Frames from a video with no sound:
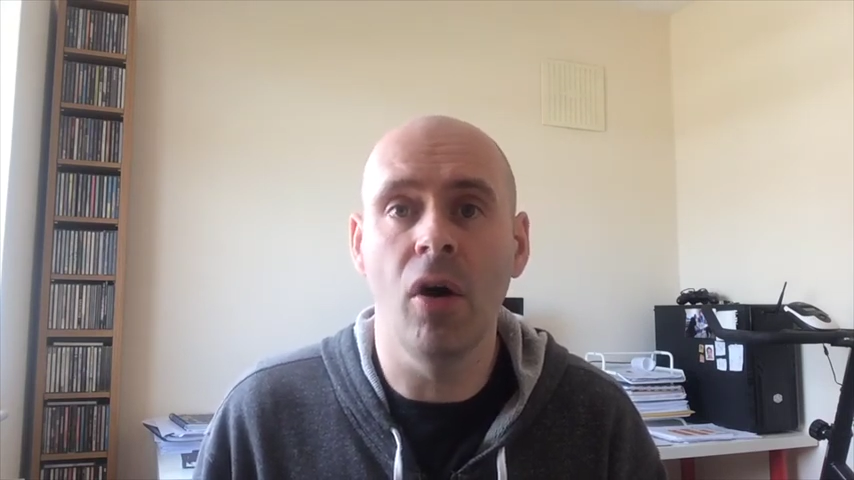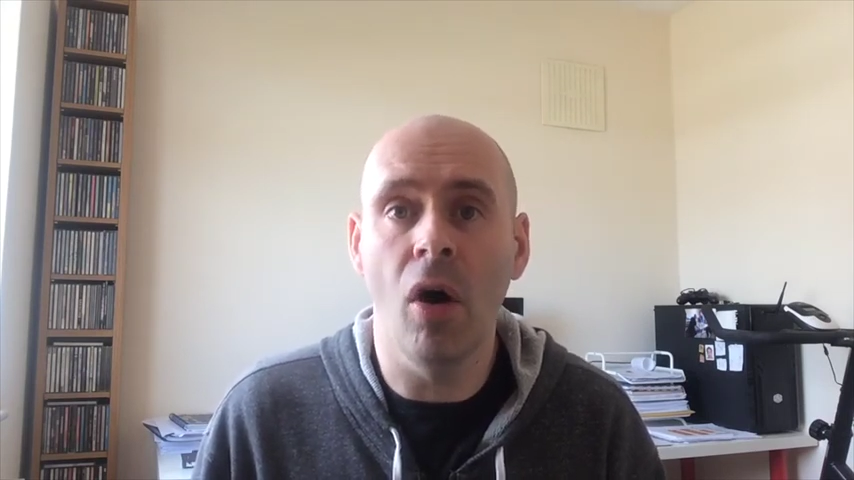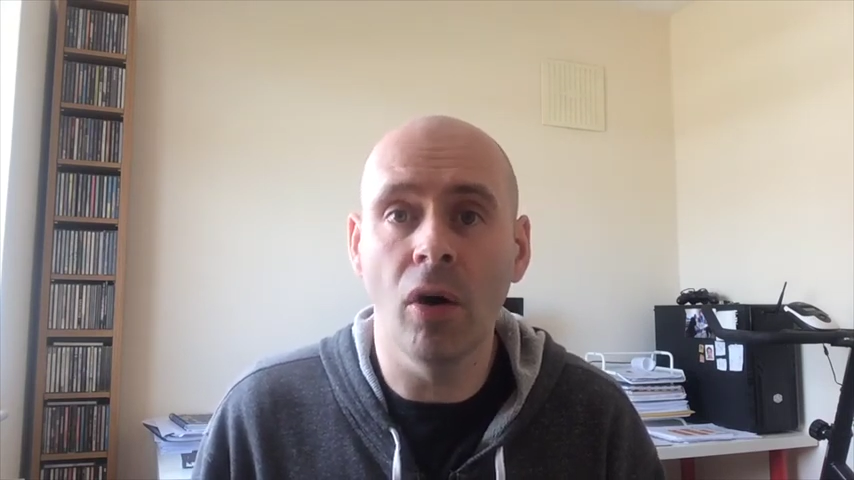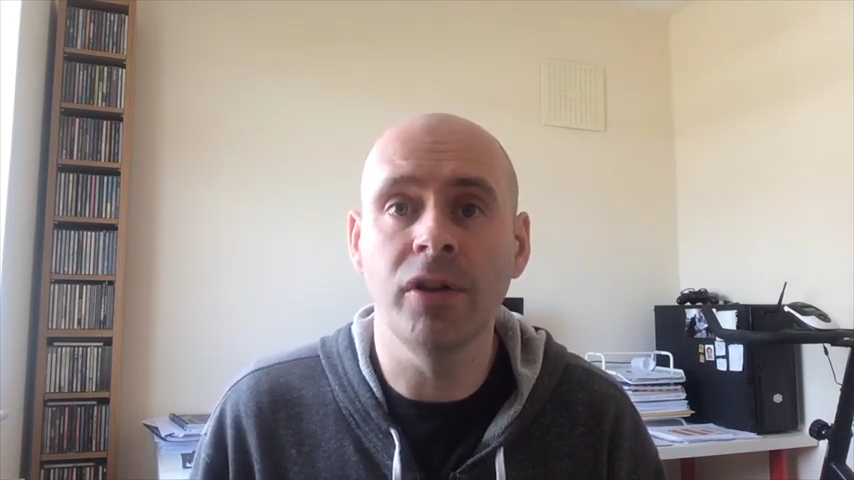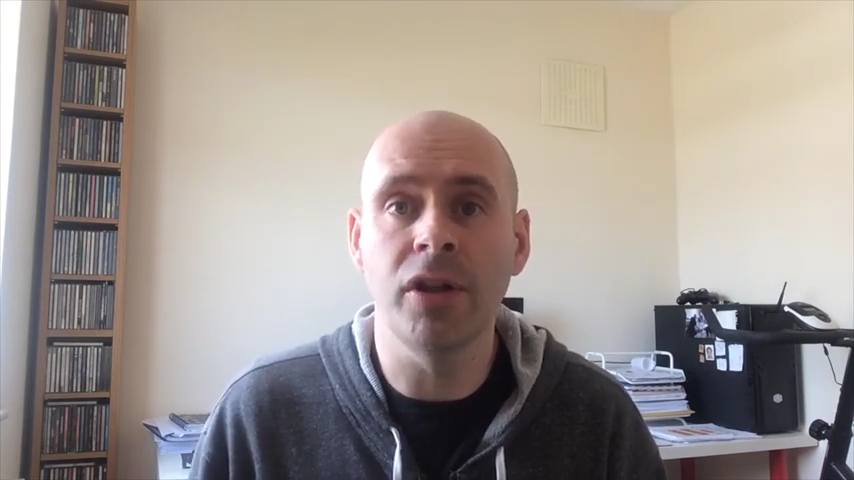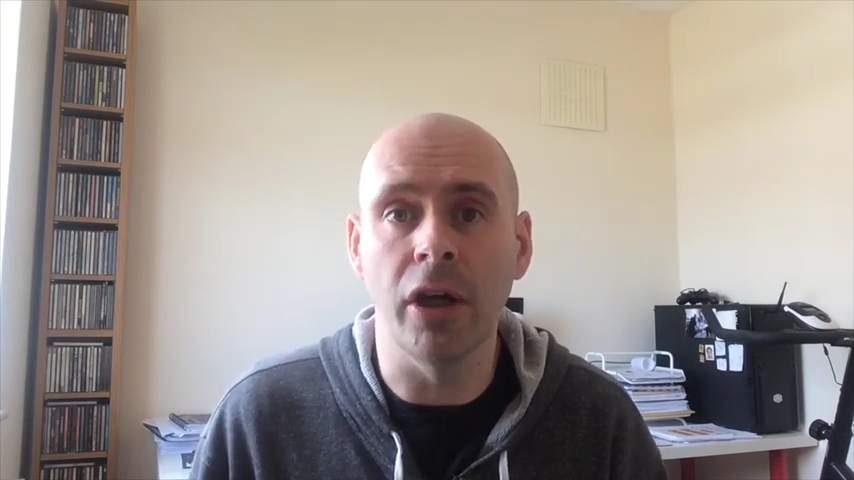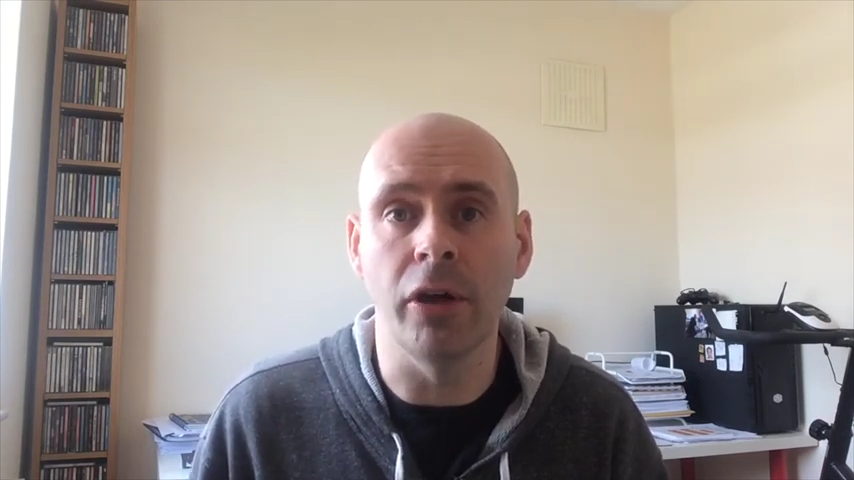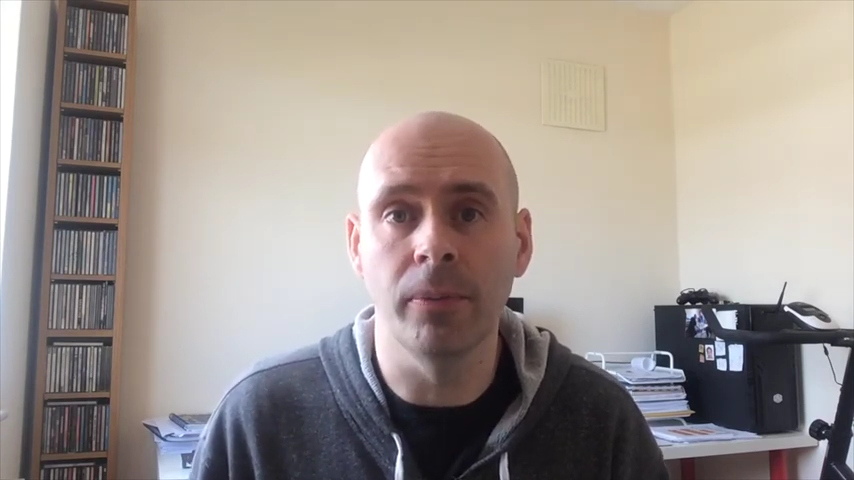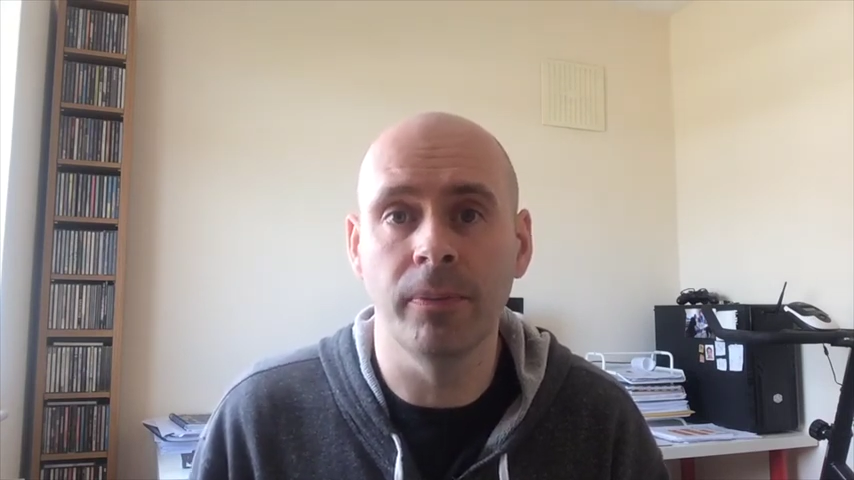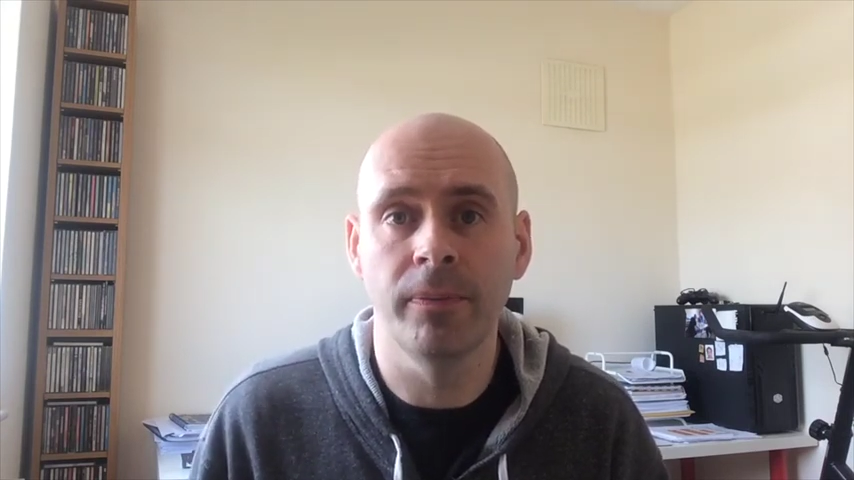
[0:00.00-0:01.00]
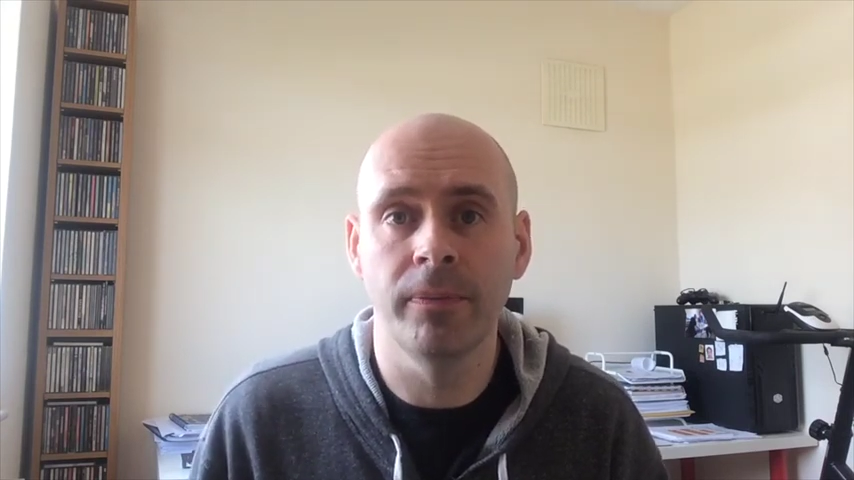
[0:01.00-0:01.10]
on you.